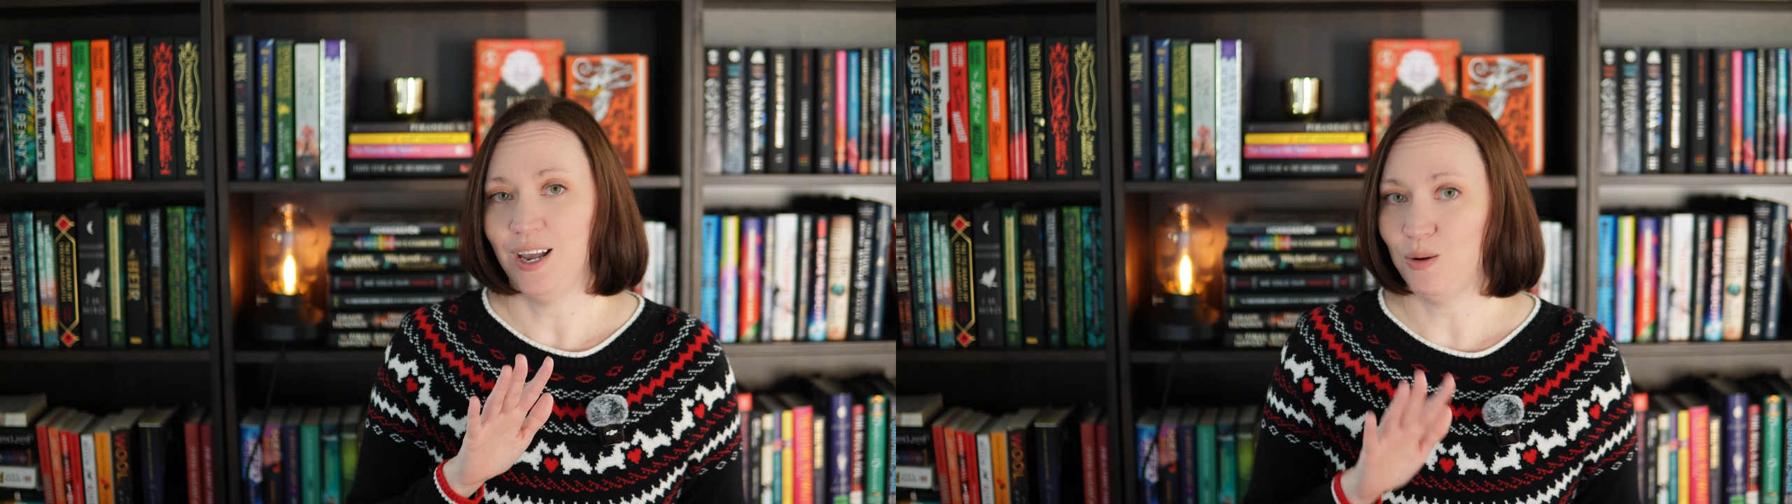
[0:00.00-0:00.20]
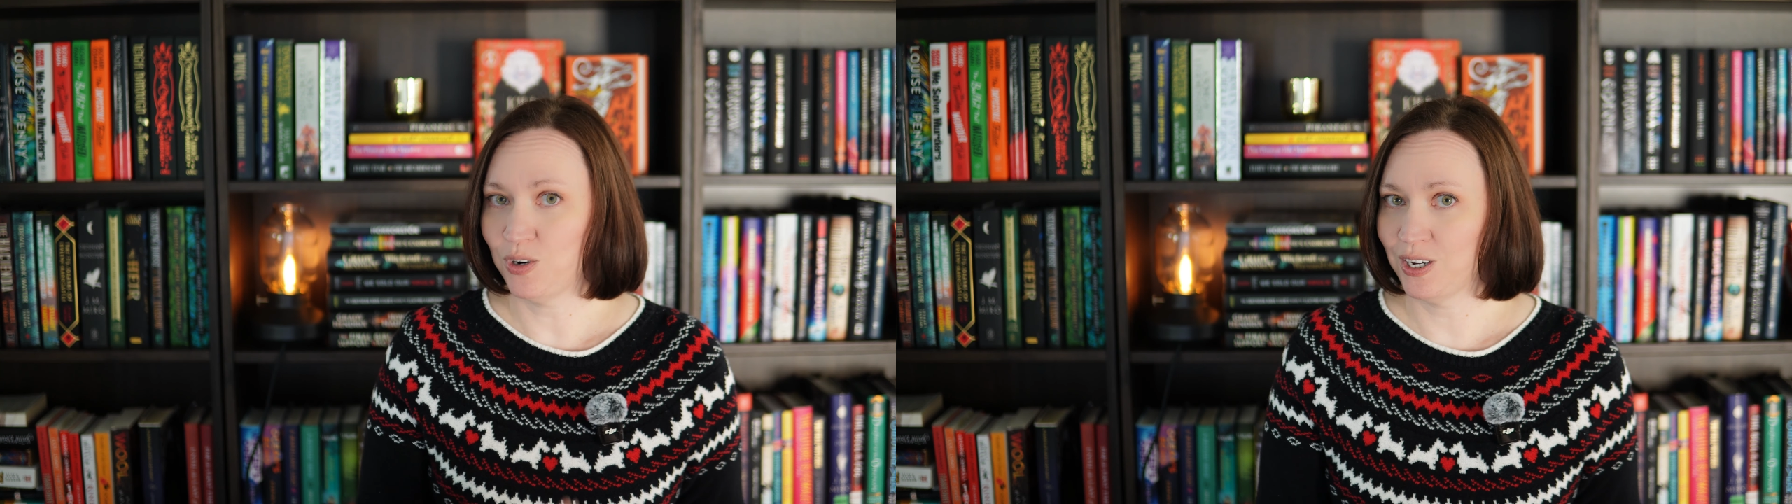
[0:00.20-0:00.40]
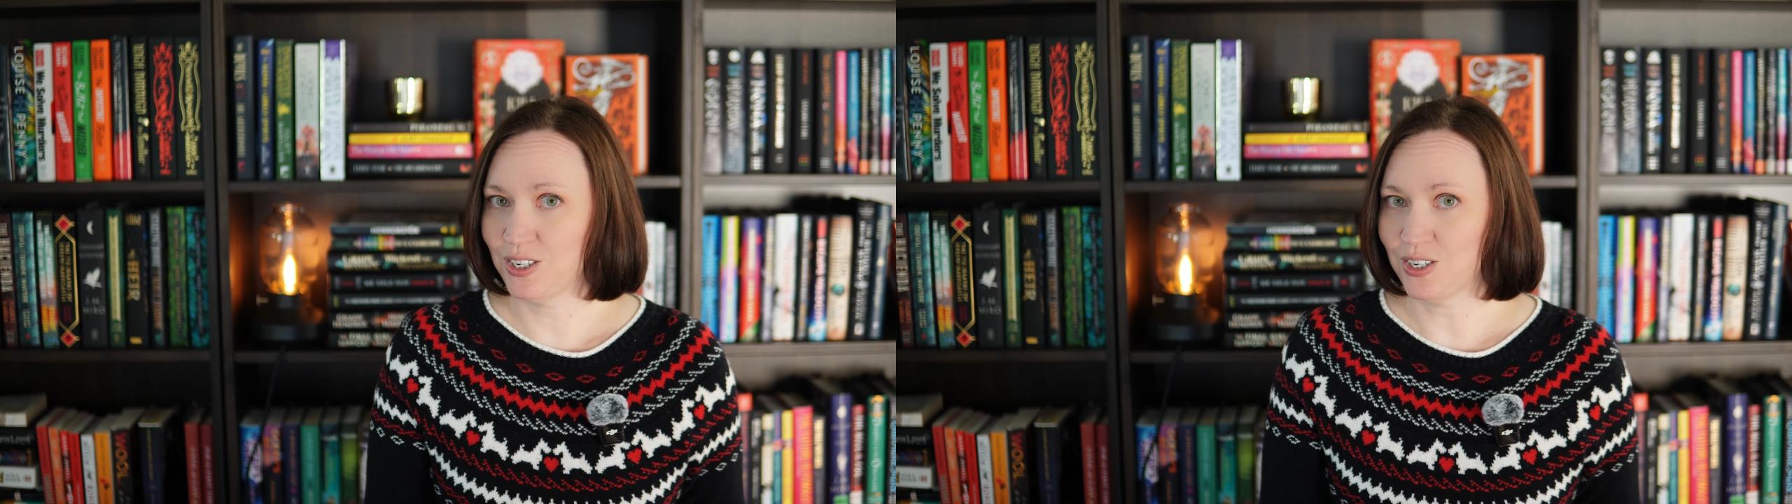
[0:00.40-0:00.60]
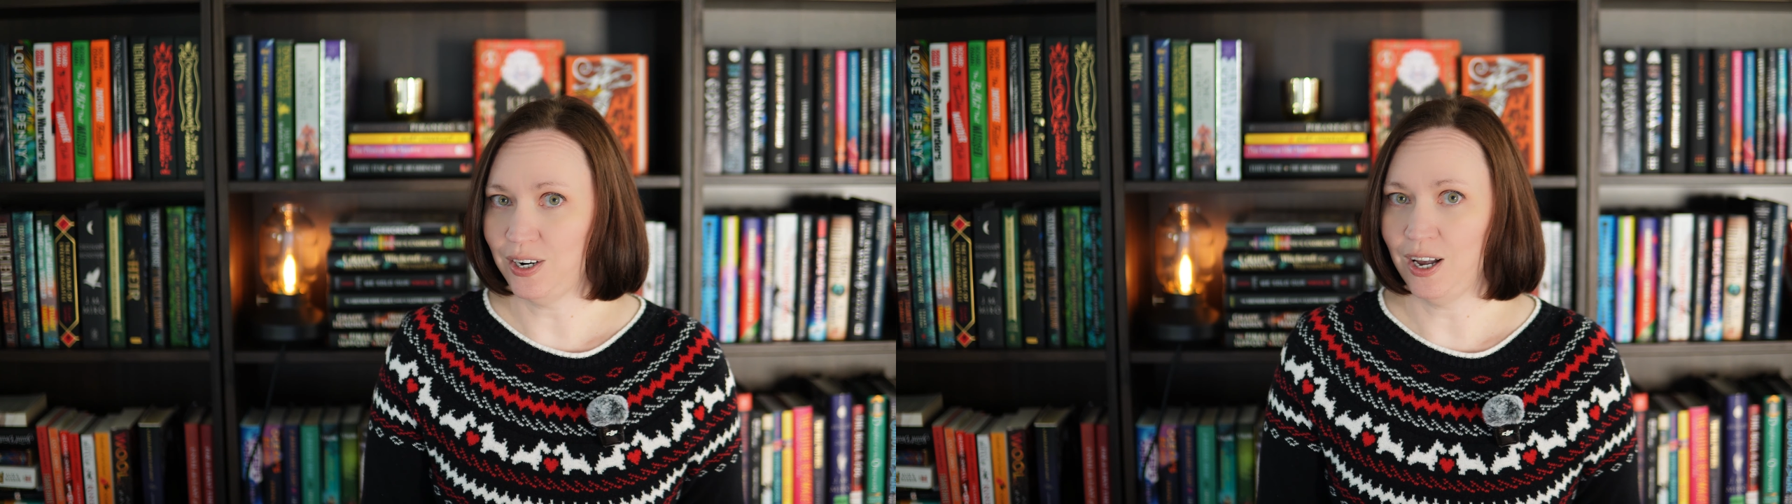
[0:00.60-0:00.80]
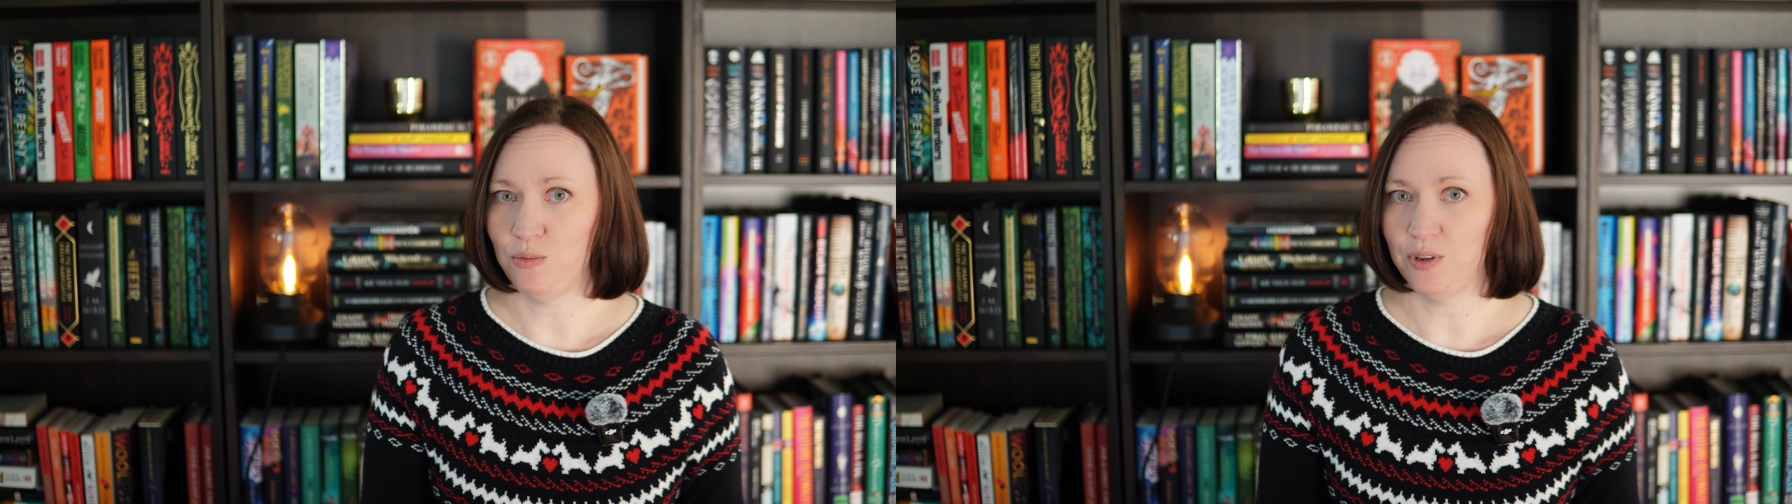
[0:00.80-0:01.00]
And we're going to start
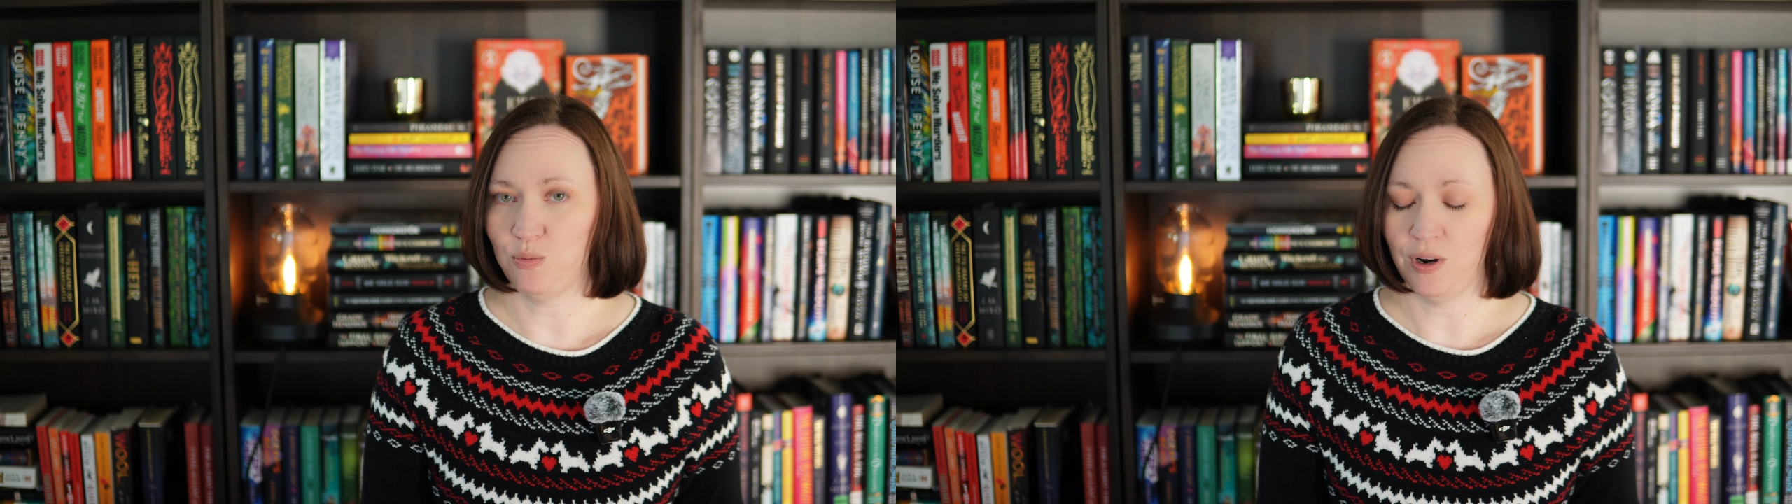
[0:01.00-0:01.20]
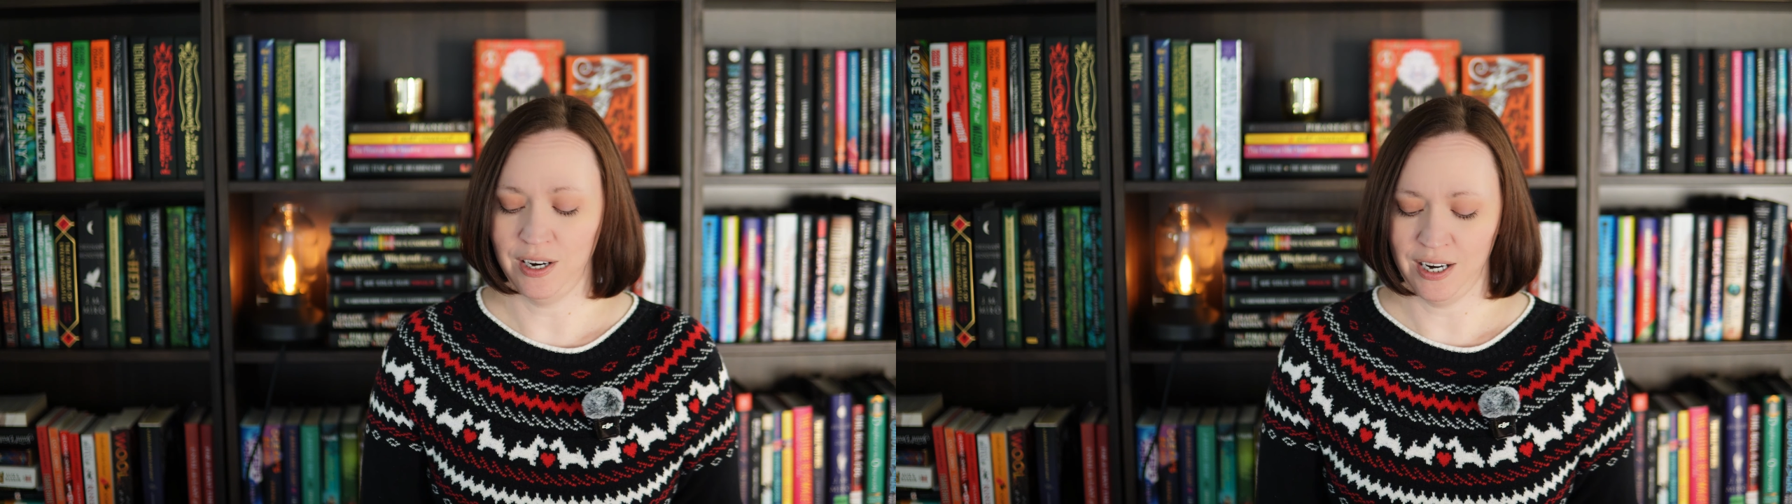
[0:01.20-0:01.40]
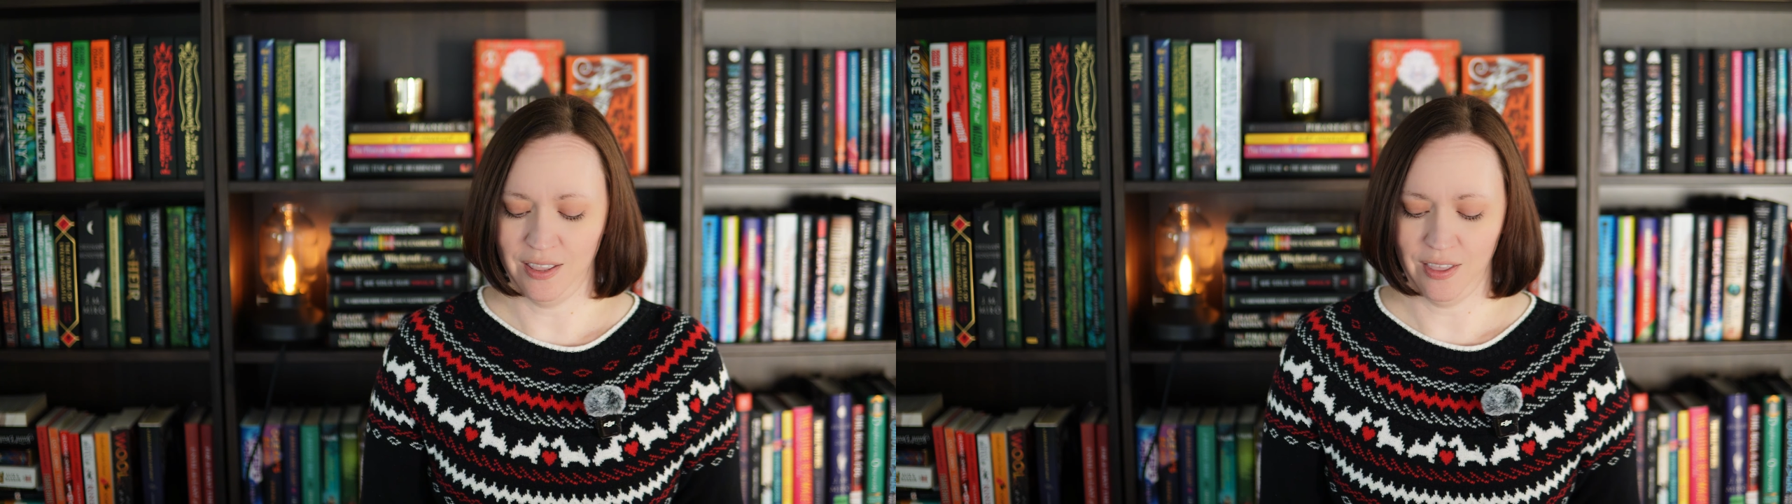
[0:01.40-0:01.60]
out with one